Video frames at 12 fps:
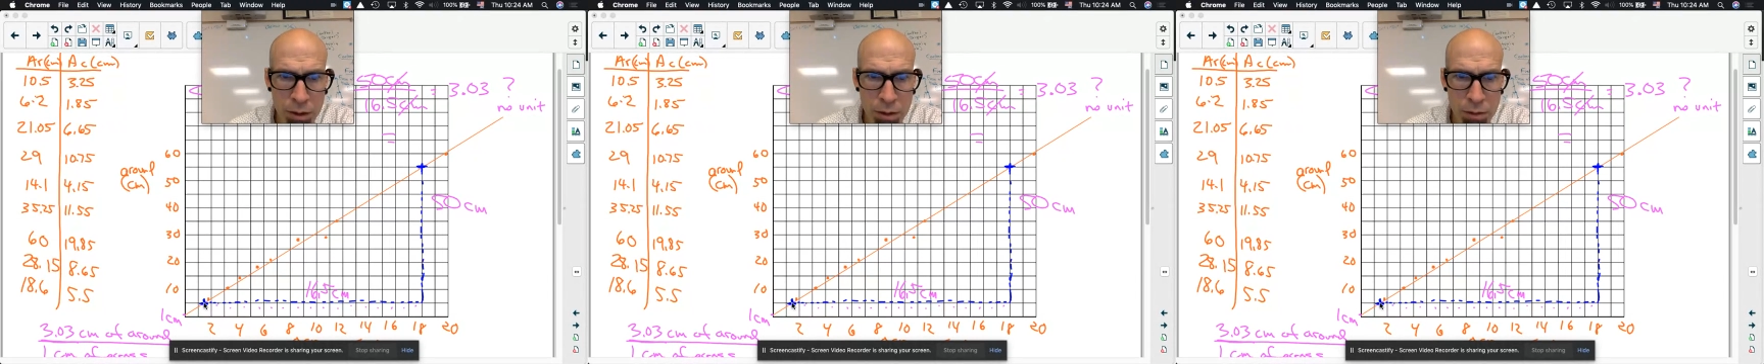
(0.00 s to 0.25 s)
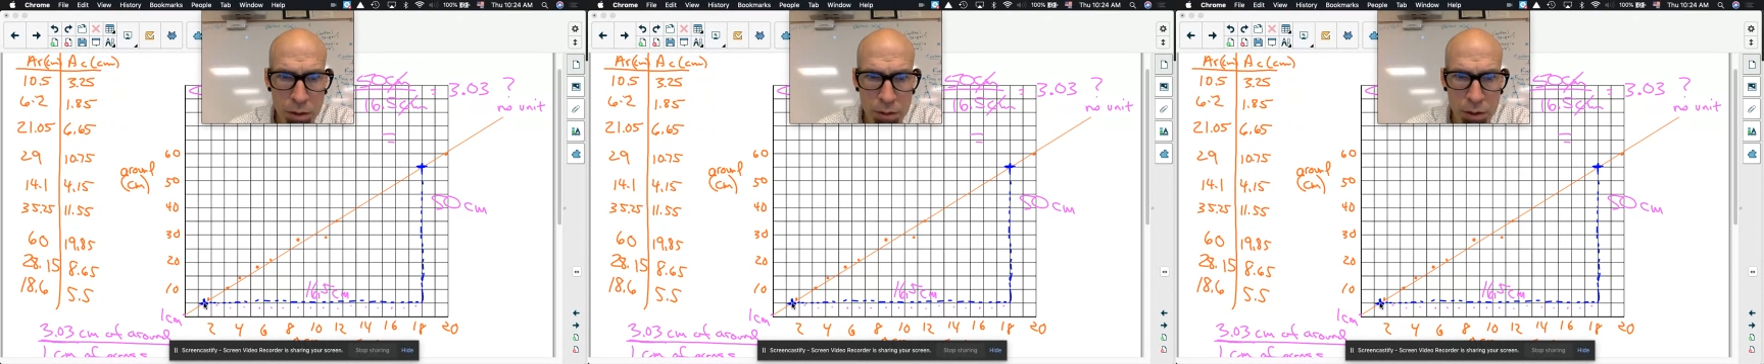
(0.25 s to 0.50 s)

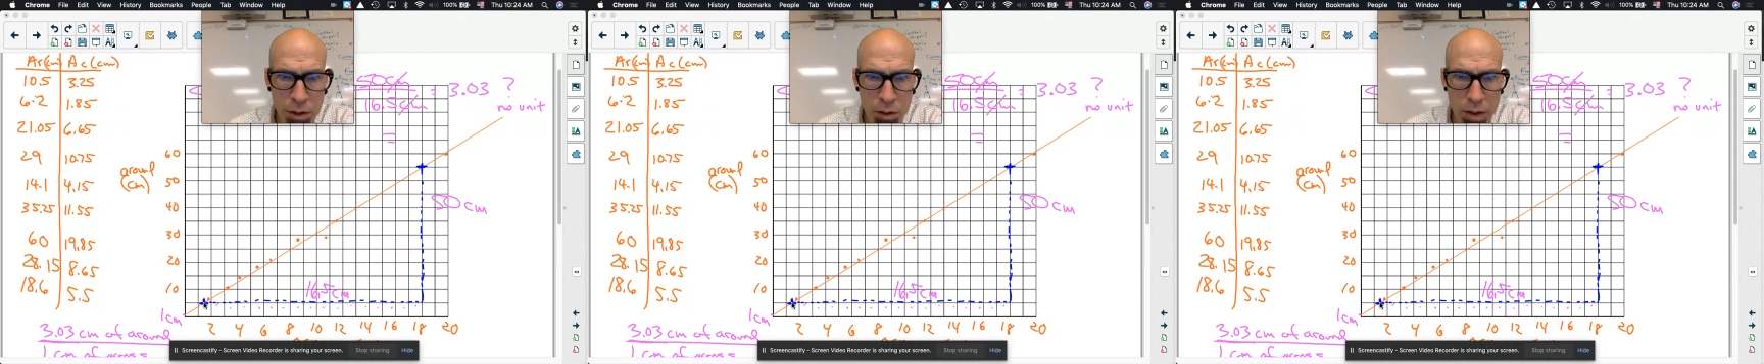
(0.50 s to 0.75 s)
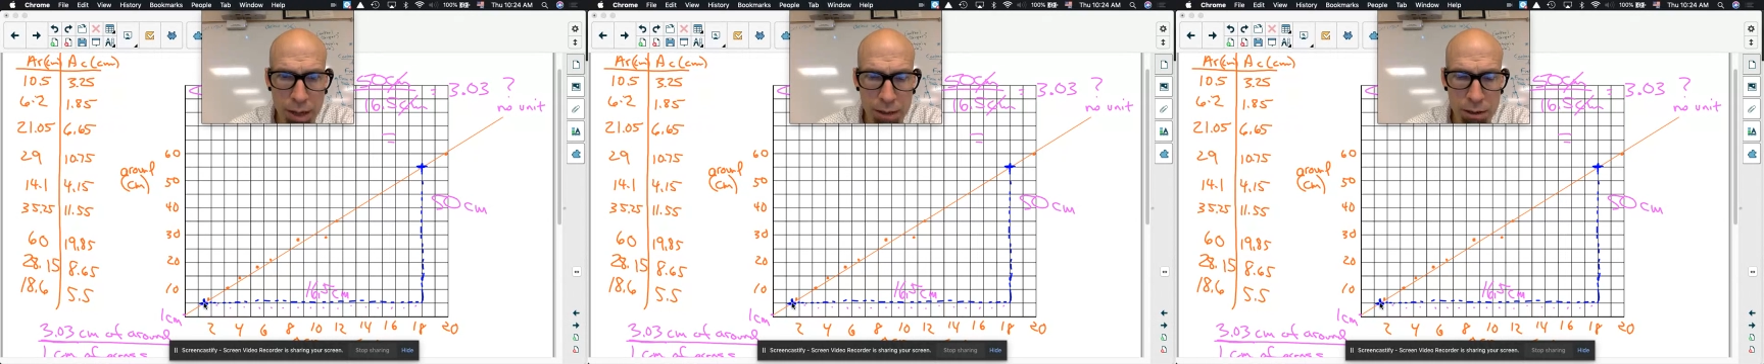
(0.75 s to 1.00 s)
for the vertical
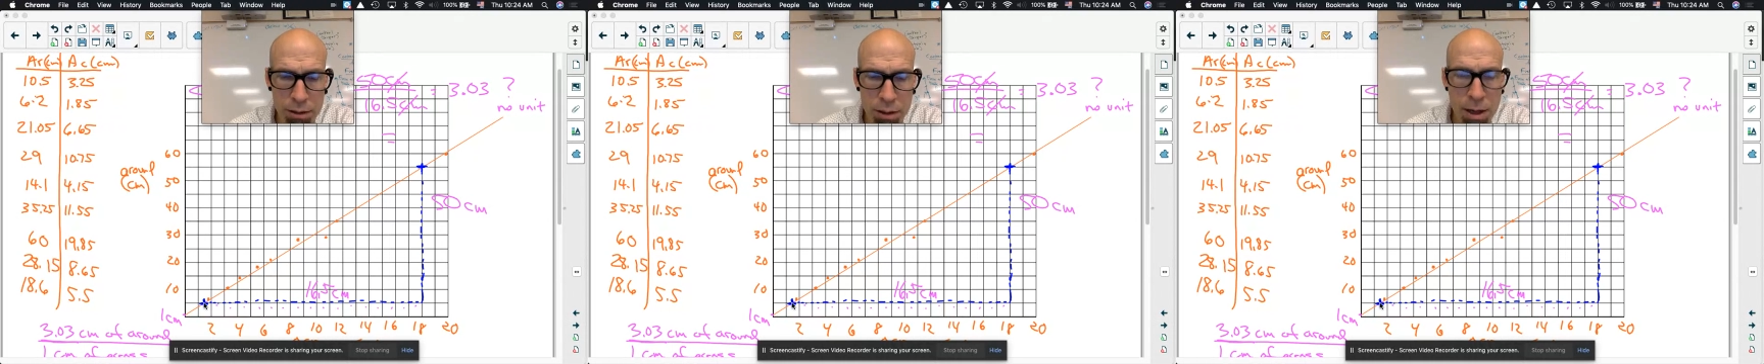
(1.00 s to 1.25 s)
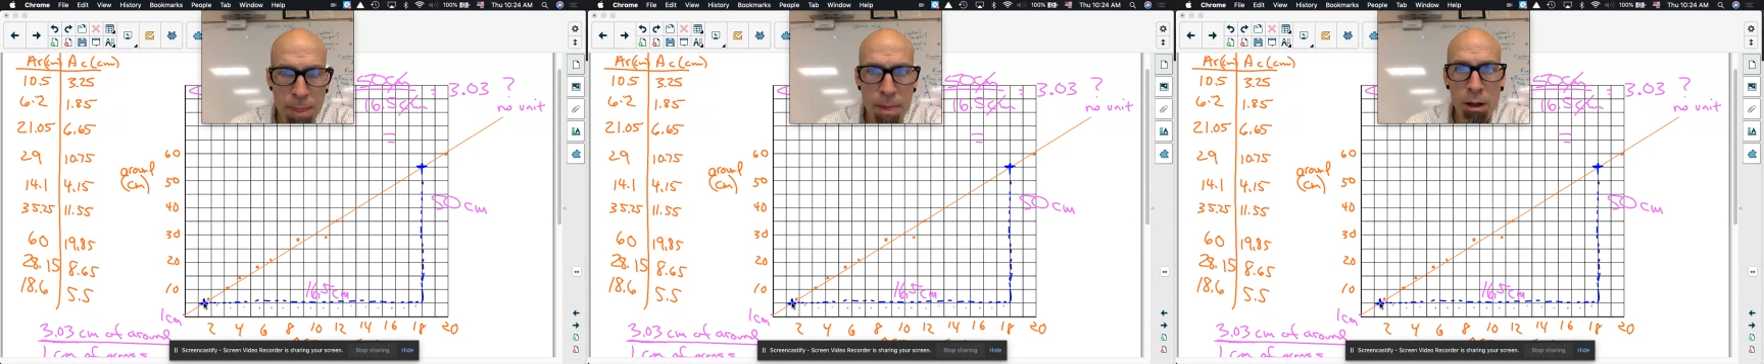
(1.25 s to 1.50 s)
axis.
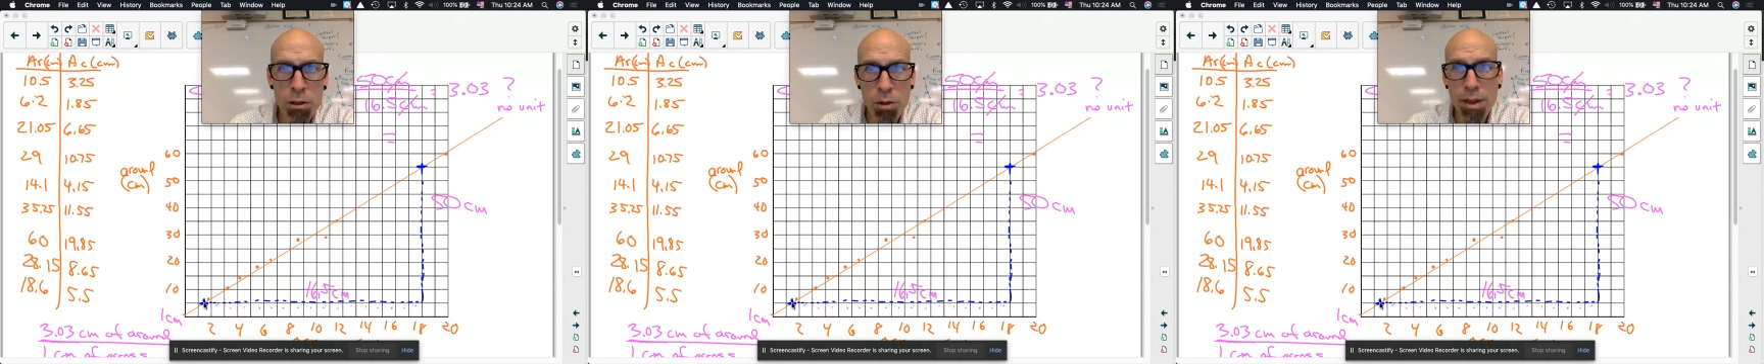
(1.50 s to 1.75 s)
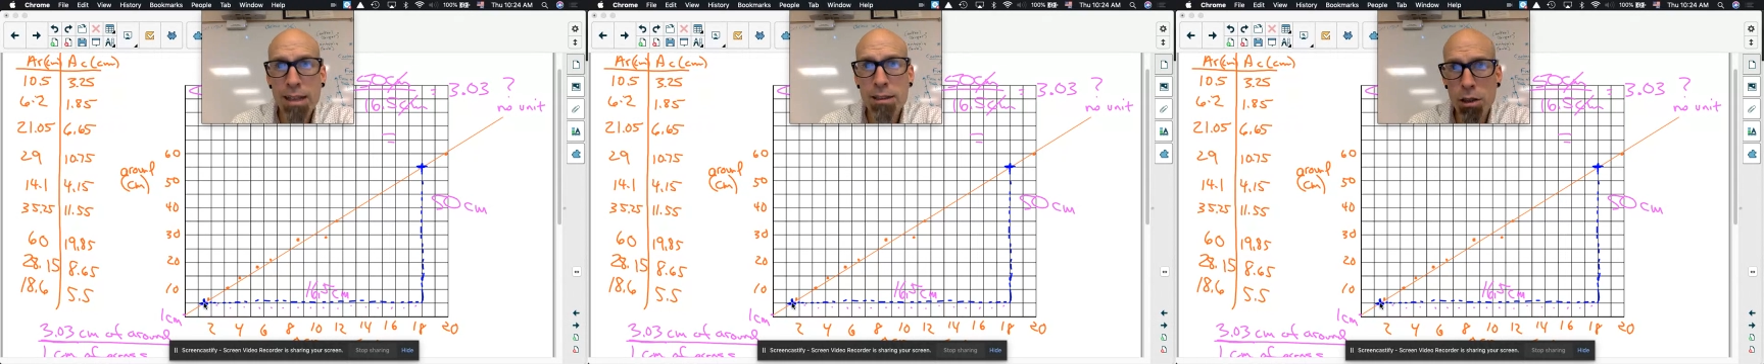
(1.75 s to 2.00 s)
So
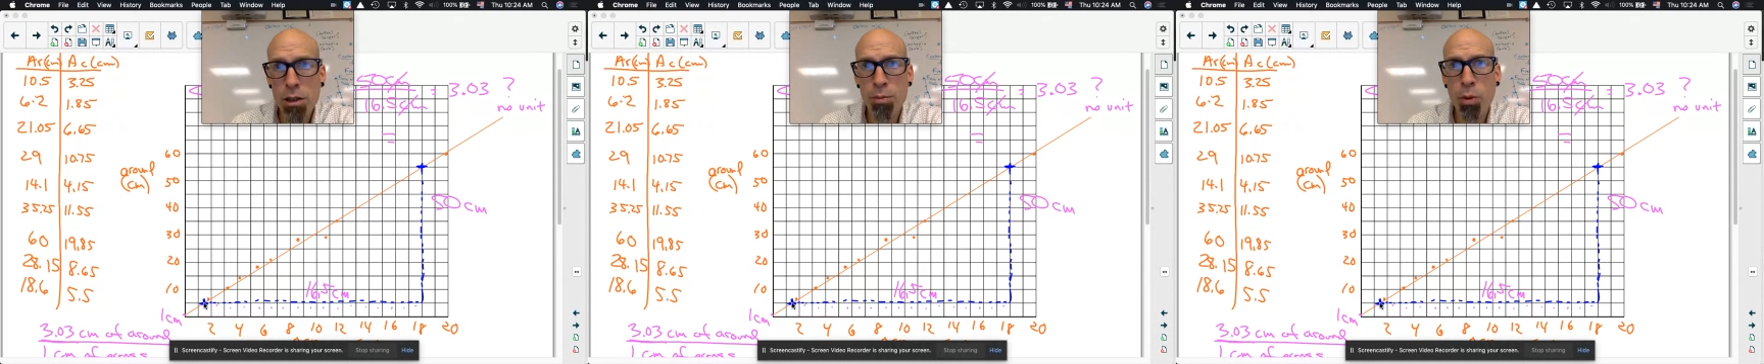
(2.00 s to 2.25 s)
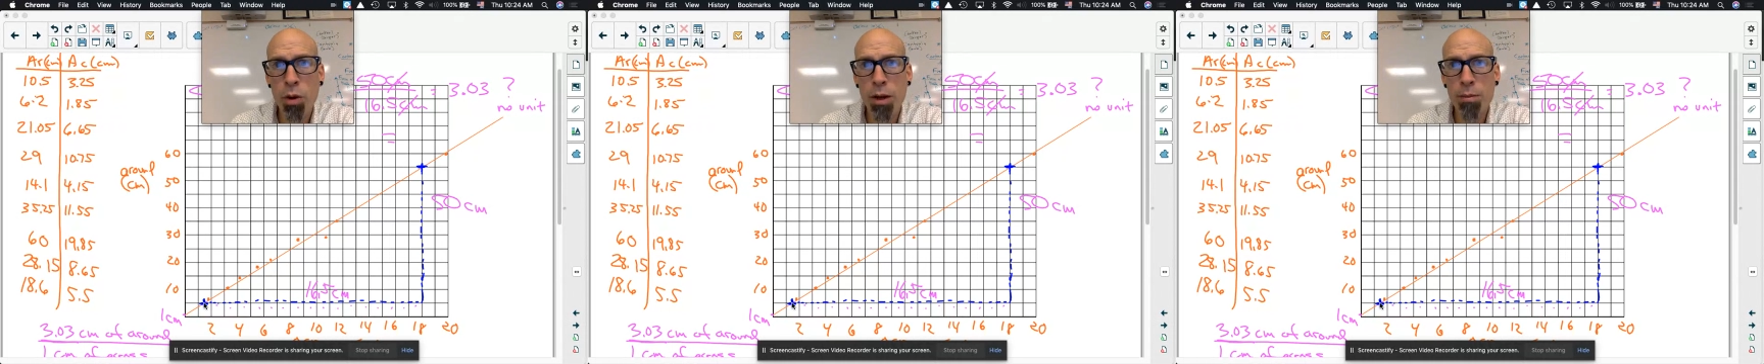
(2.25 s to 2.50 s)
that's a good
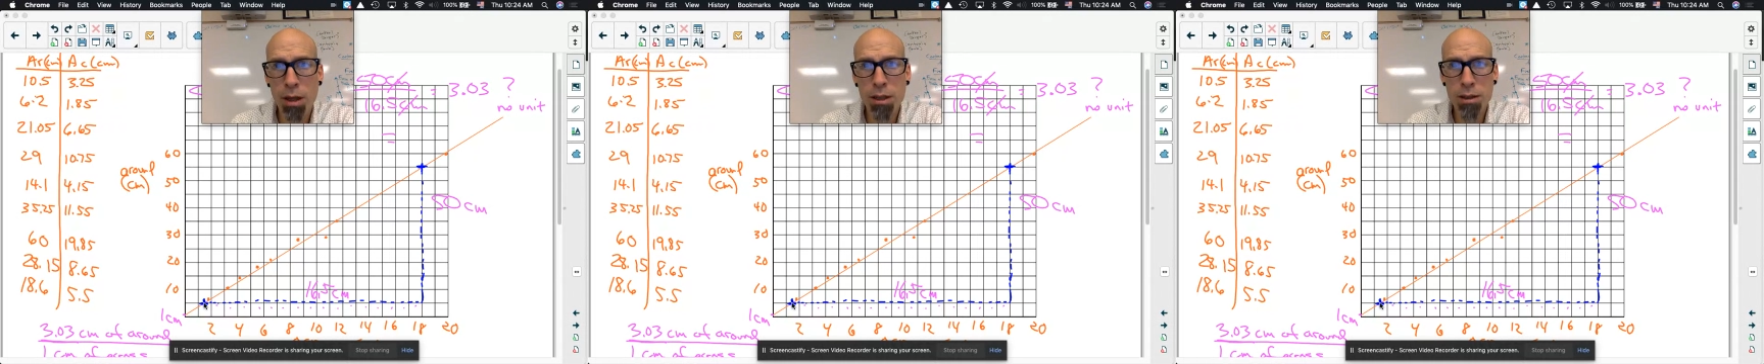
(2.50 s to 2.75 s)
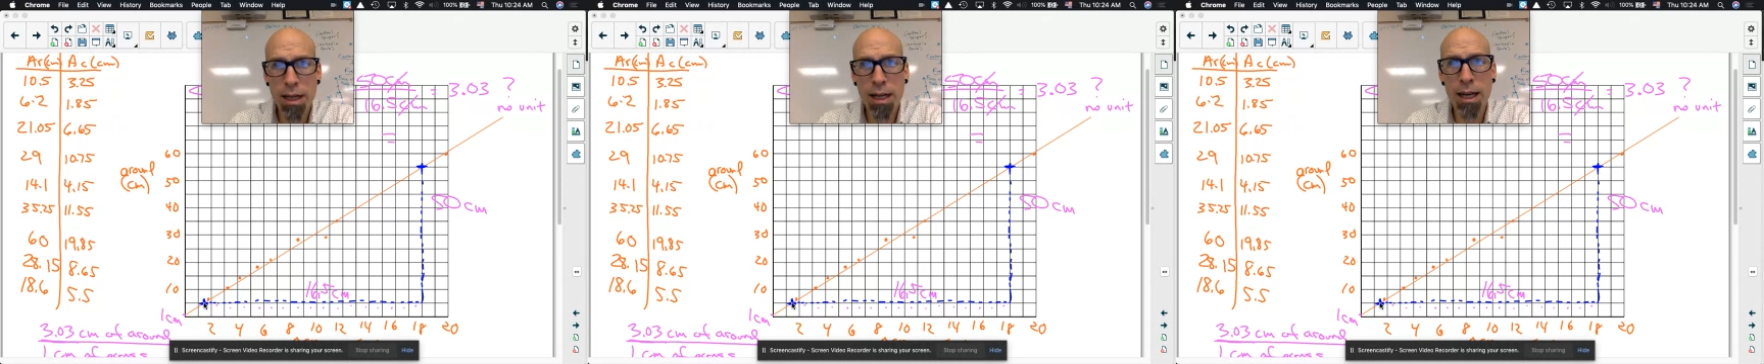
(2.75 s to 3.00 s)
point because,
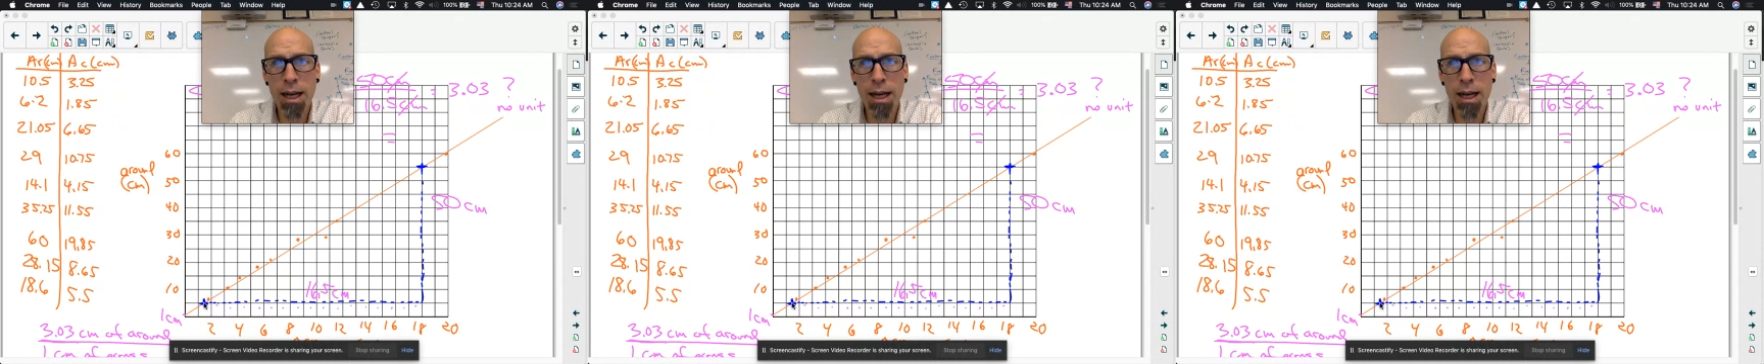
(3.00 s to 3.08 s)
again,